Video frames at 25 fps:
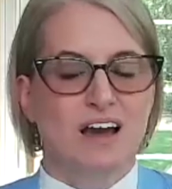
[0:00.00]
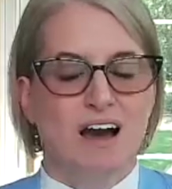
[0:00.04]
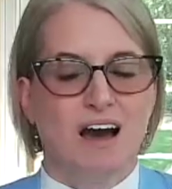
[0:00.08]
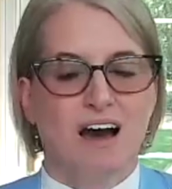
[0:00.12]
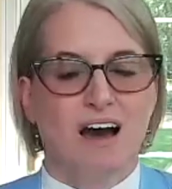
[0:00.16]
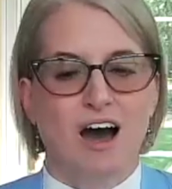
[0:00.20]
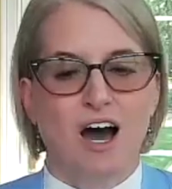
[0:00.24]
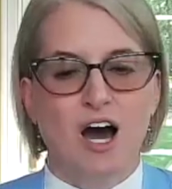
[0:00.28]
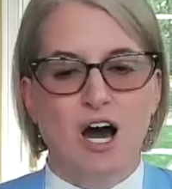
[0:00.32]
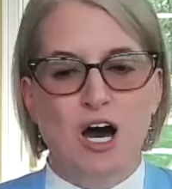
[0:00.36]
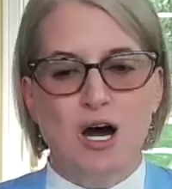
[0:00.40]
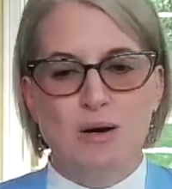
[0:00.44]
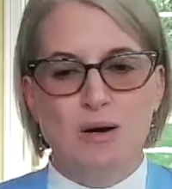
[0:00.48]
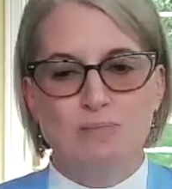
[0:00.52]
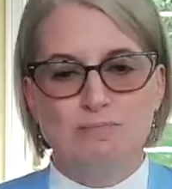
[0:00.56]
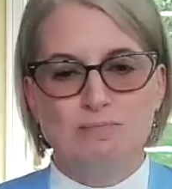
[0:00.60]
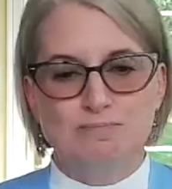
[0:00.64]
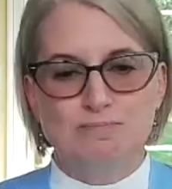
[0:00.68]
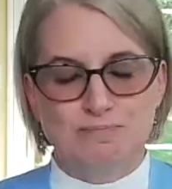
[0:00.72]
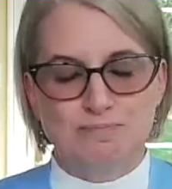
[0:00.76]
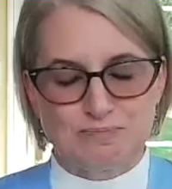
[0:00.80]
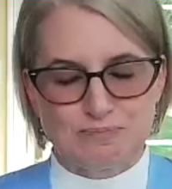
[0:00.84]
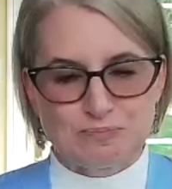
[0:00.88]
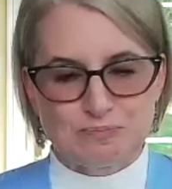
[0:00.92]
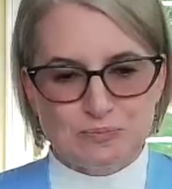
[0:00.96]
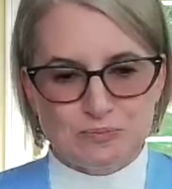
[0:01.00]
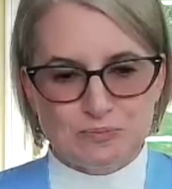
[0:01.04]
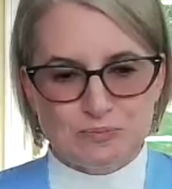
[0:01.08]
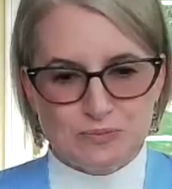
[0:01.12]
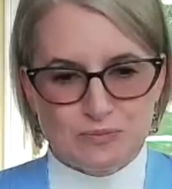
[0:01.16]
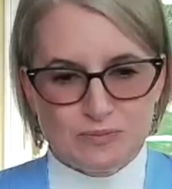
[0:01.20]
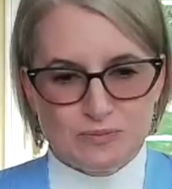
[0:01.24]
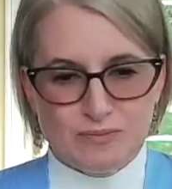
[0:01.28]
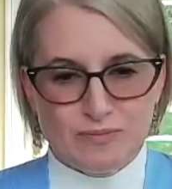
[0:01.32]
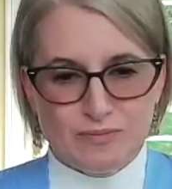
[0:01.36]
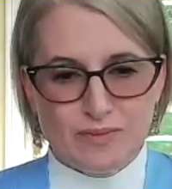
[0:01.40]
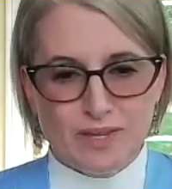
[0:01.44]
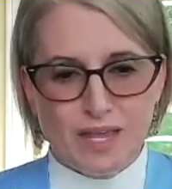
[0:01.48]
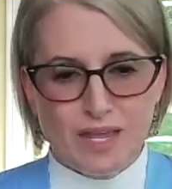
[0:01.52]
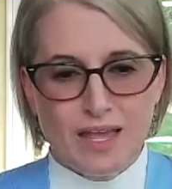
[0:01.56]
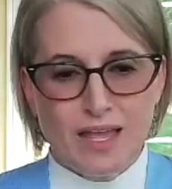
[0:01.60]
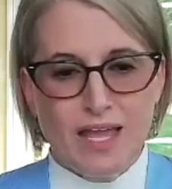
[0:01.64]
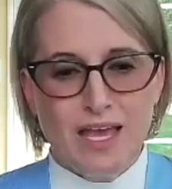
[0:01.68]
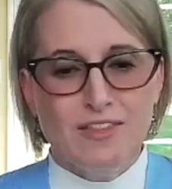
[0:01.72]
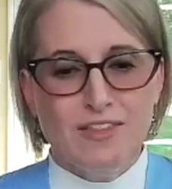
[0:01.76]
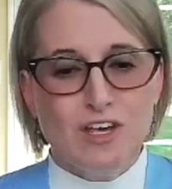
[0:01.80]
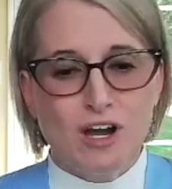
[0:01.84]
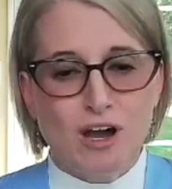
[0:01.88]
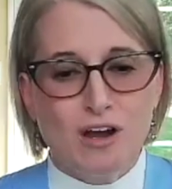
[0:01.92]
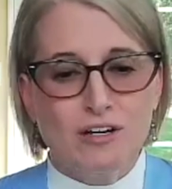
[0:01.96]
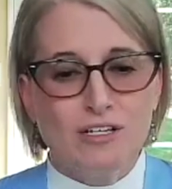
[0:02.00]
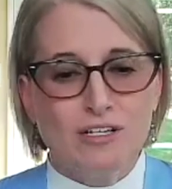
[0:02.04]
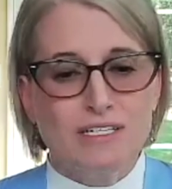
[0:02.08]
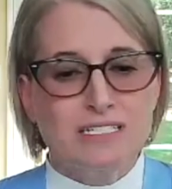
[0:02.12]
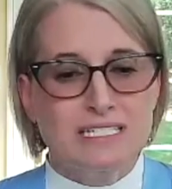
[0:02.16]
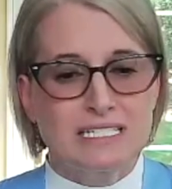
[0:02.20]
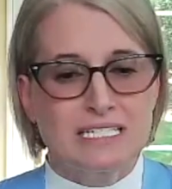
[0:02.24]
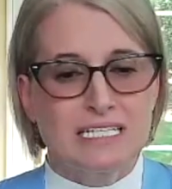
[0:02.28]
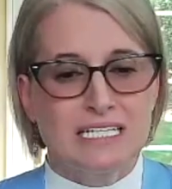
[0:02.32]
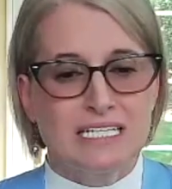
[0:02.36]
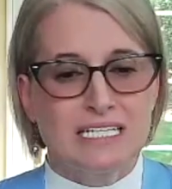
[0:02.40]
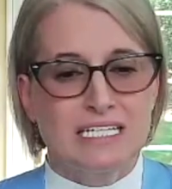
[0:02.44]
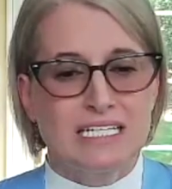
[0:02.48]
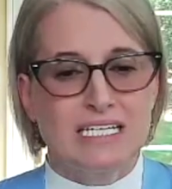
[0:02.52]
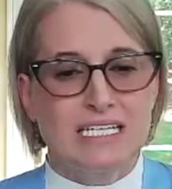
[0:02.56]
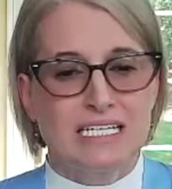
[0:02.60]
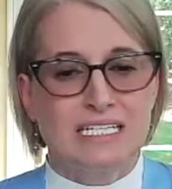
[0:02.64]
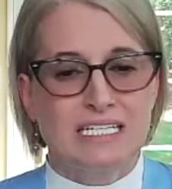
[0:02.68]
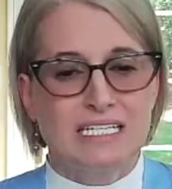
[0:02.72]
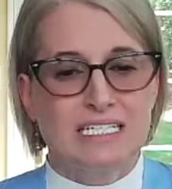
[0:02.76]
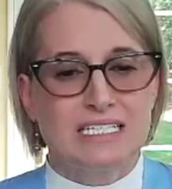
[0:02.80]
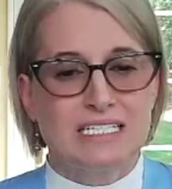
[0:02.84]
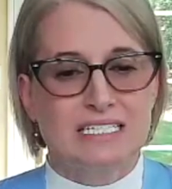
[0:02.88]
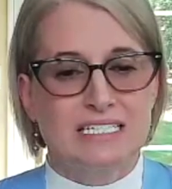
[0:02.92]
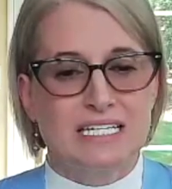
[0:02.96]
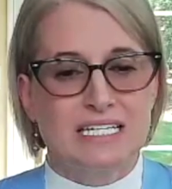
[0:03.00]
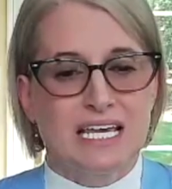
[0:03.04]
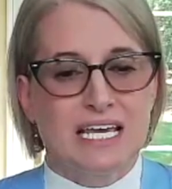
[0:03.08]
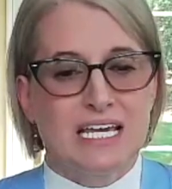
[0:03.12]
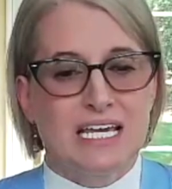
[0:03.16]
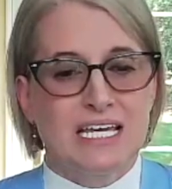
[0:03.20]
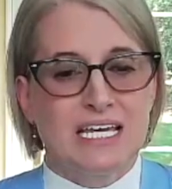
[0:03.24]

Um, and the hardest thing is